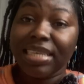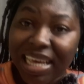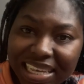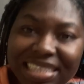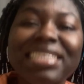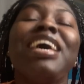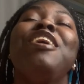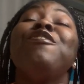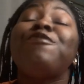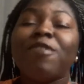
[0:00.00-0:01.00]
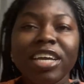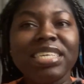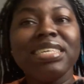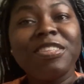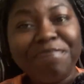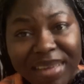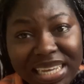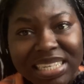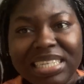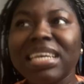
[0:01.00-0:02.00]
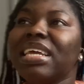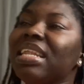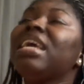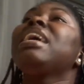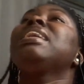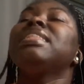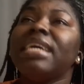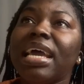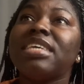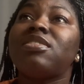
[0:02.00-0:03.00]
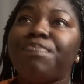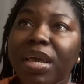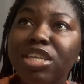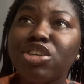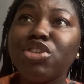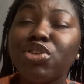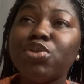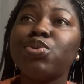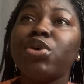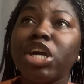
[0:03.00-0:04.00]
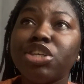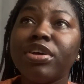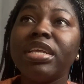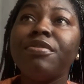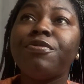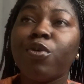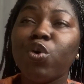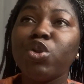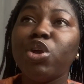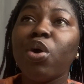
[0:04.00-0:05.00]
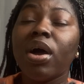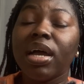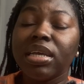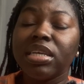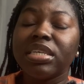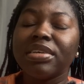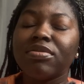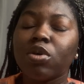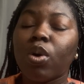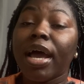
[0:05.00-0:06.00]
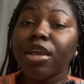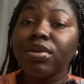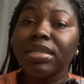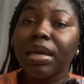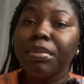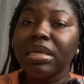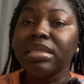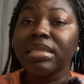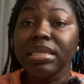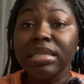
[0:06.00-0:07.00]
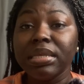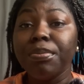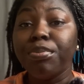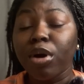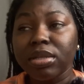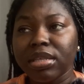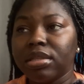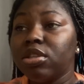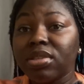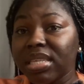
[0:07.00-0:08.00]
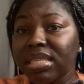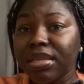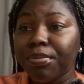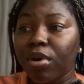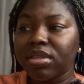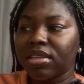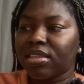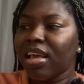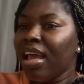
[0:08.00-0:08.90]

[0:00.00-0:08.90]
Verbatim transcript: Yes, for inspection, they expect you to actually fold your handkerchiefs or iron them in sixteen boxes, into sixteen boxes.